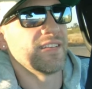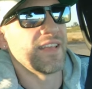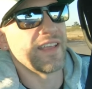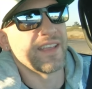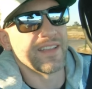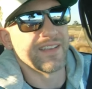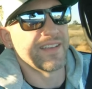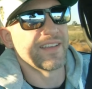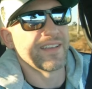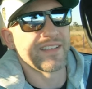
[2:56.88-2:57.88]
and
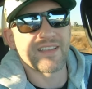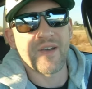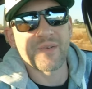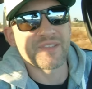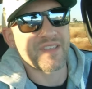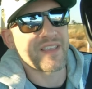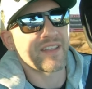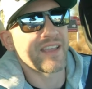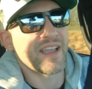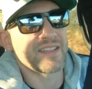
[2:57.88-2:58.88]
uh, it's always
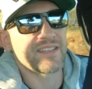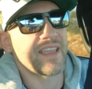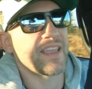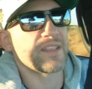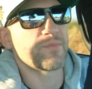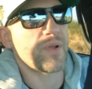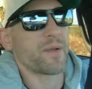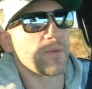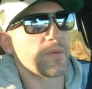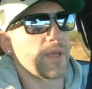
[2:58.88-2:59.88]
sunny. I'd say it's
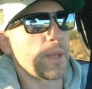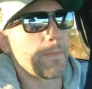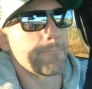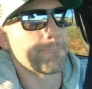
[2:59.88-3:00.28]
probably